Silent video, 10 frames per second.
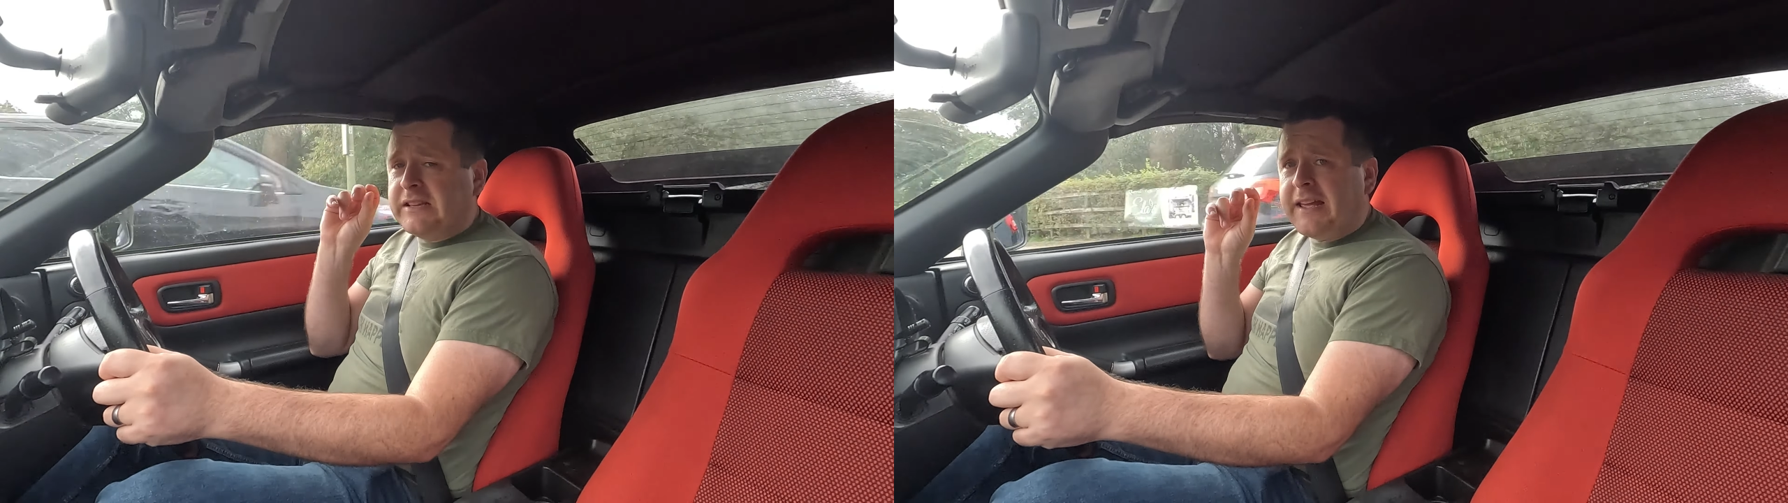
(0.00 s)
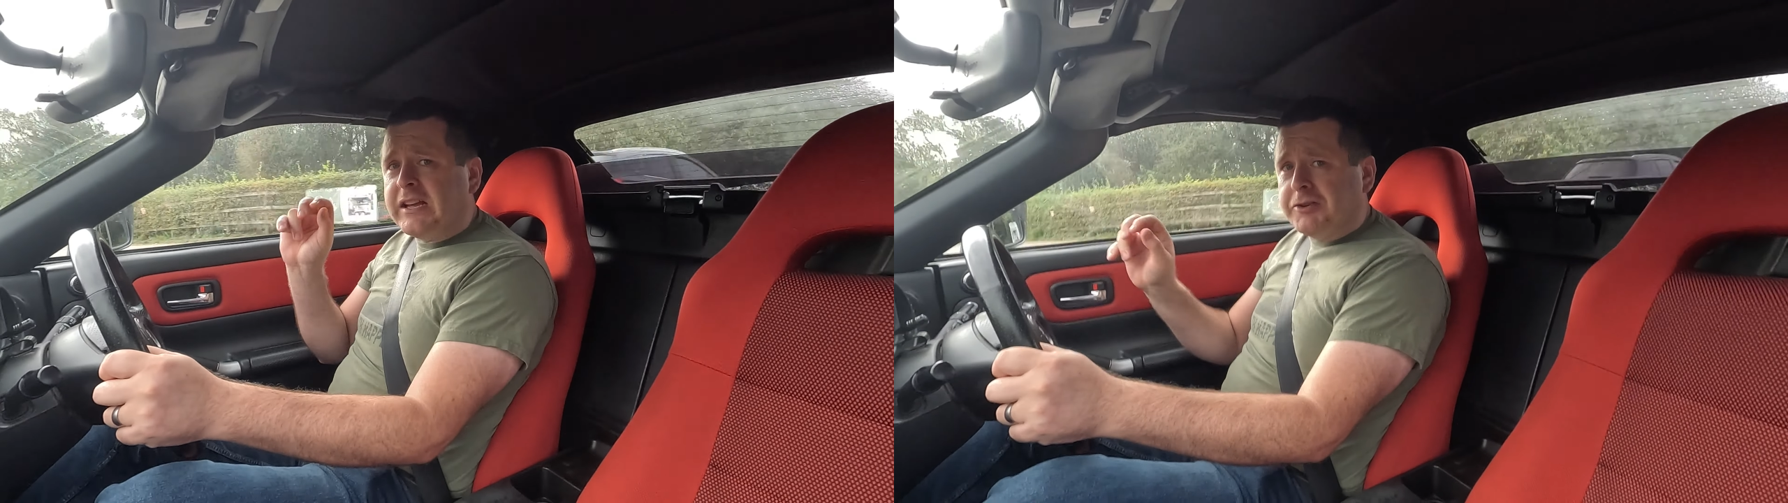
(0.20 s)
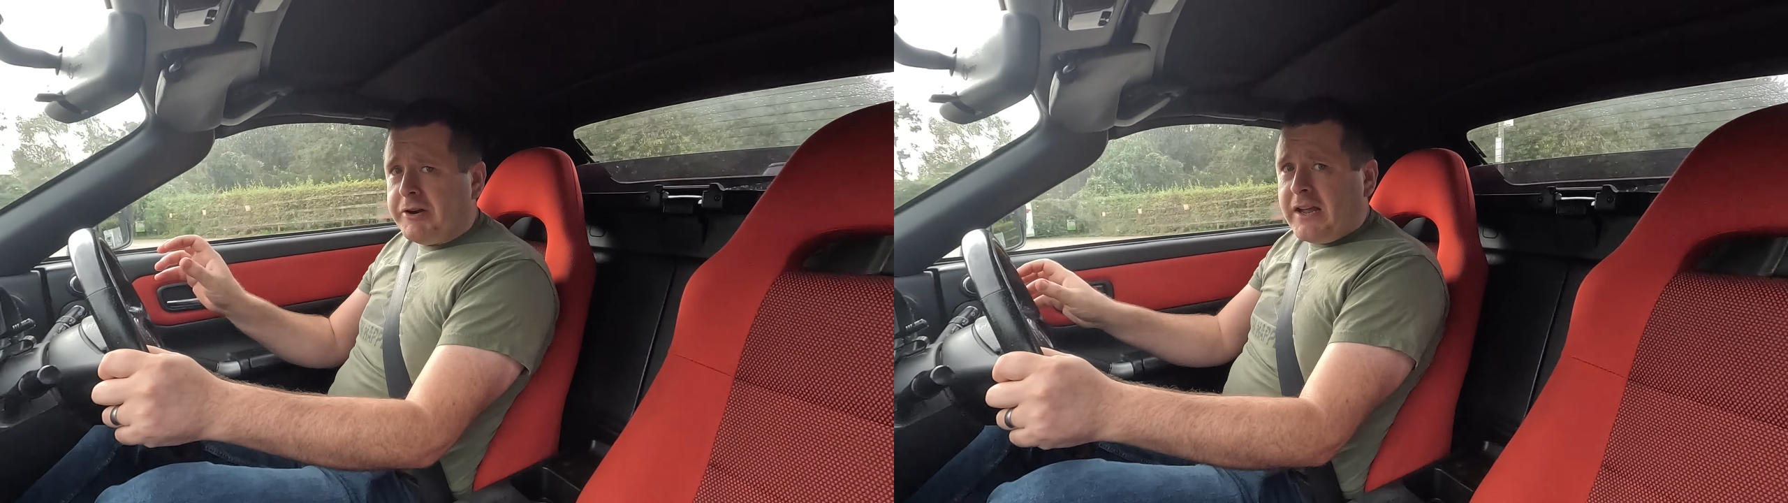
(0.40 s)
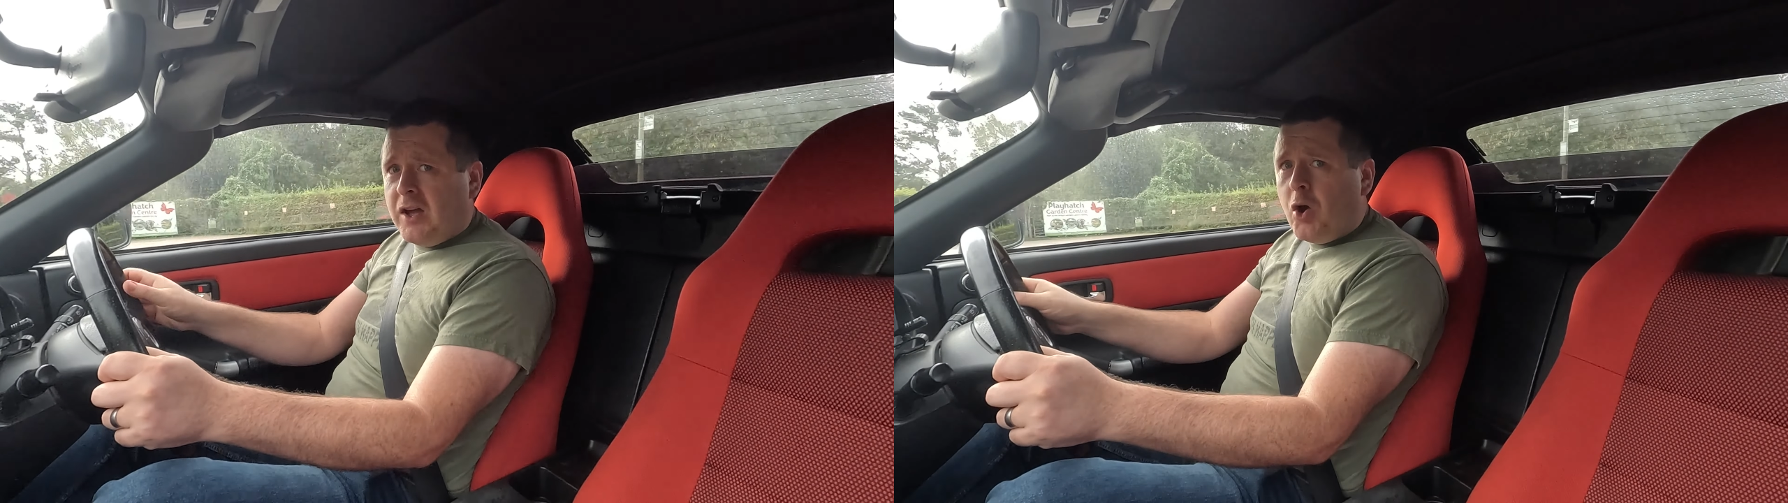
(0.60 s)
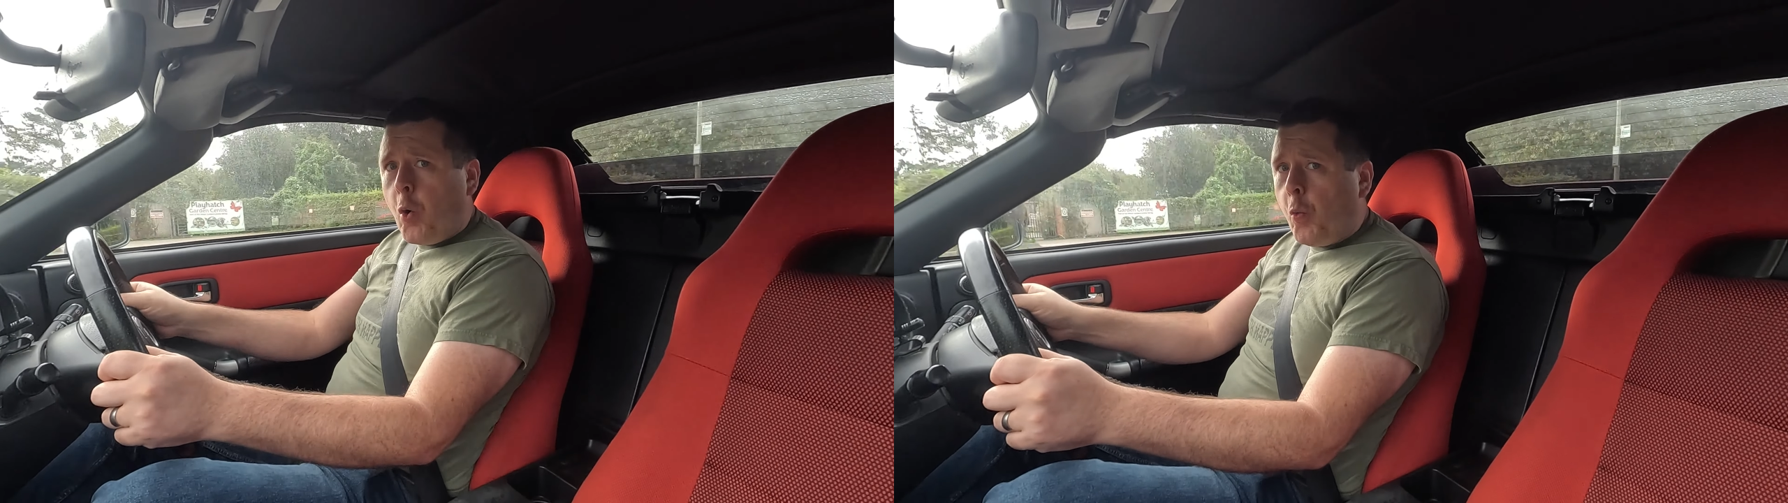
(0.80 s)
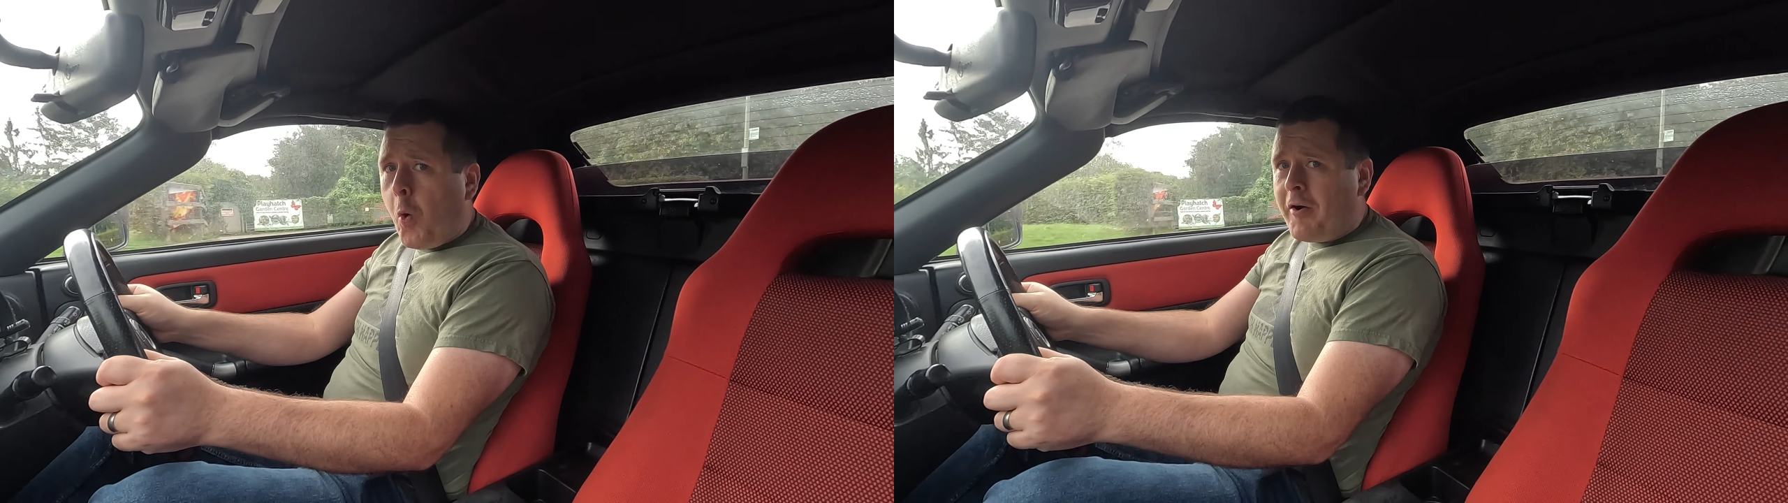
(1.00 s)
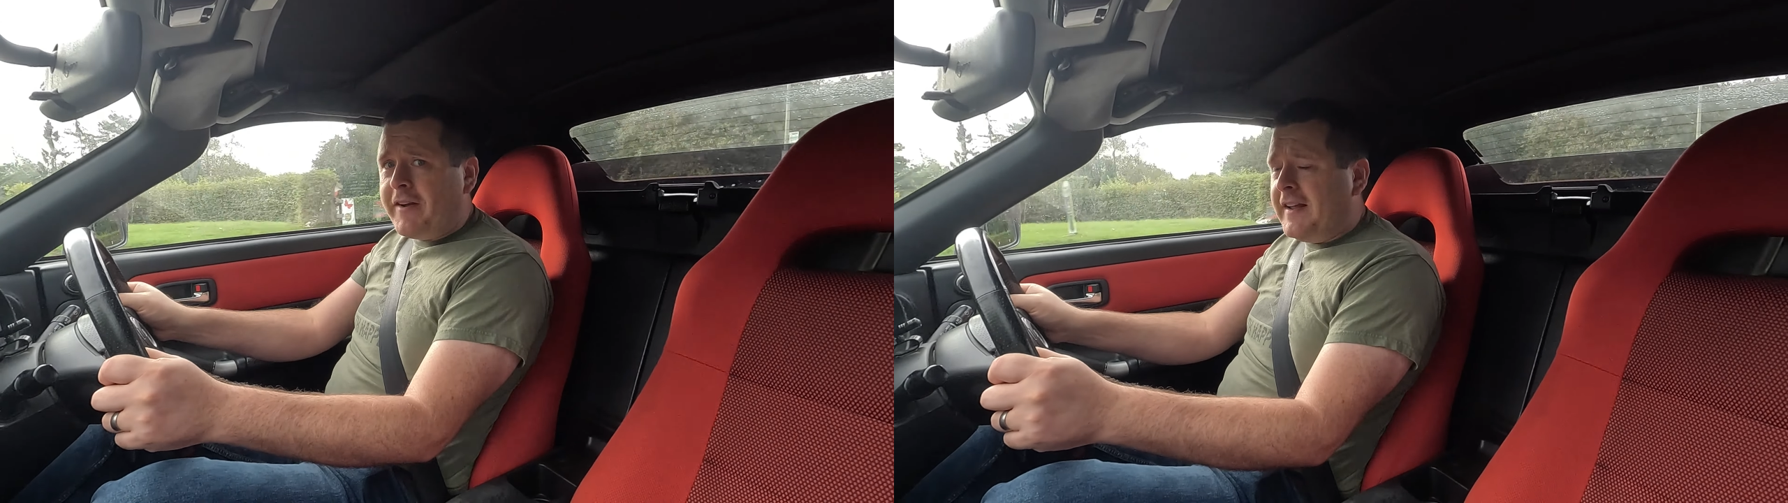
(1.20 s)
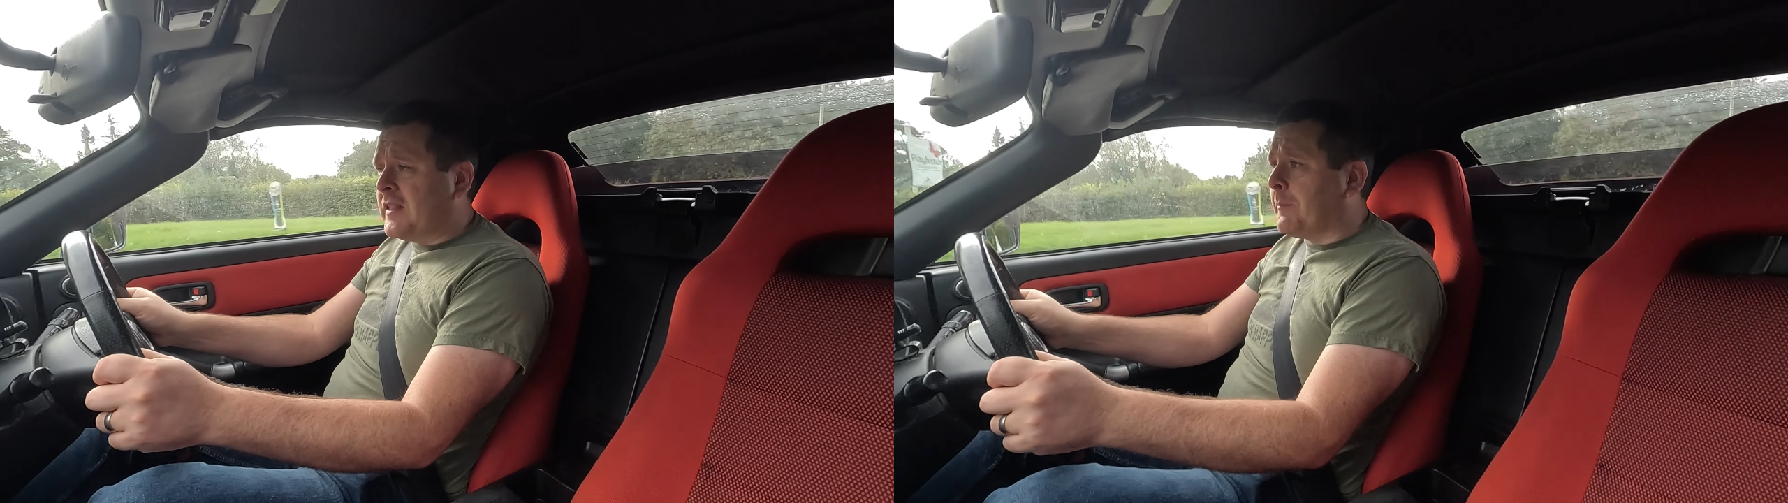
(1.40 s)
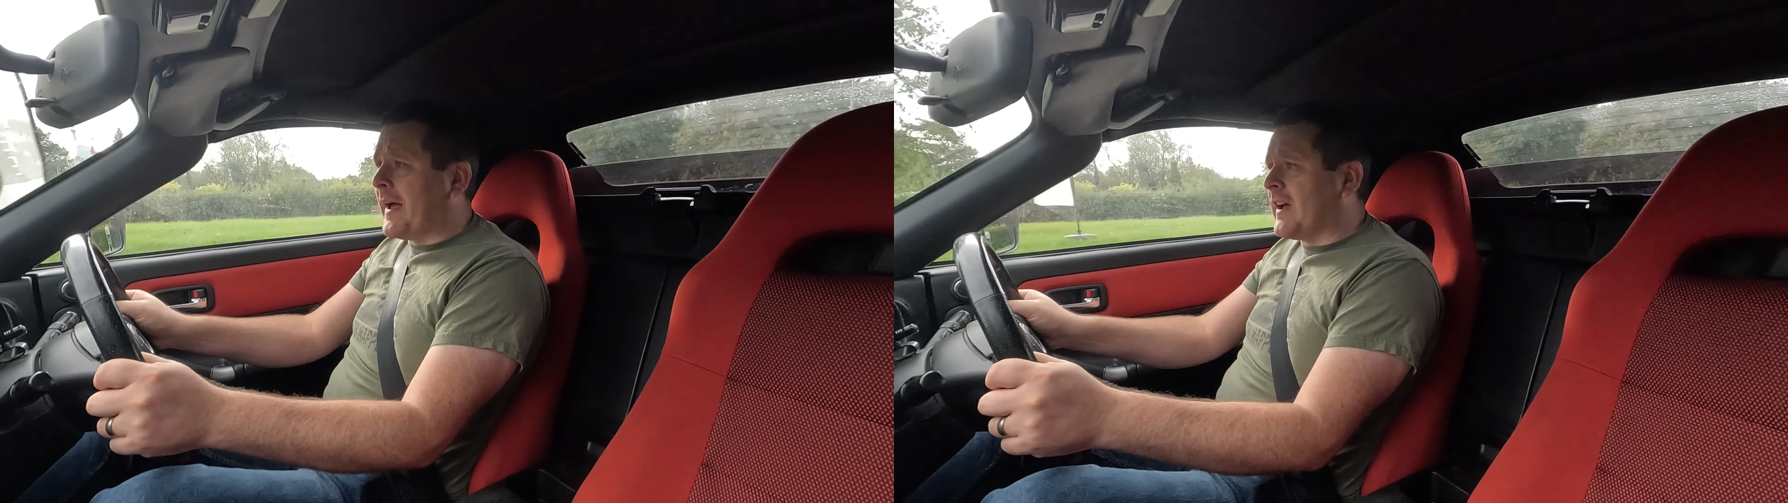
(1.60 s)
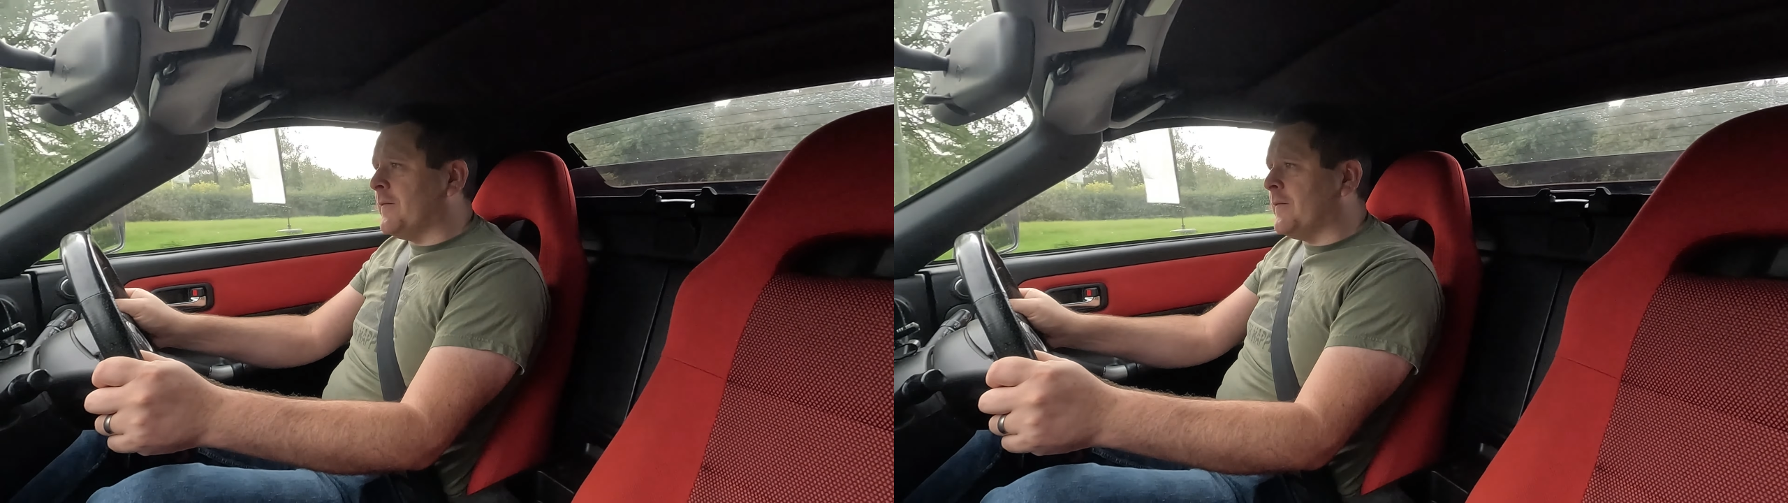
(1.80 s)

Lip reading: lingering worry in the back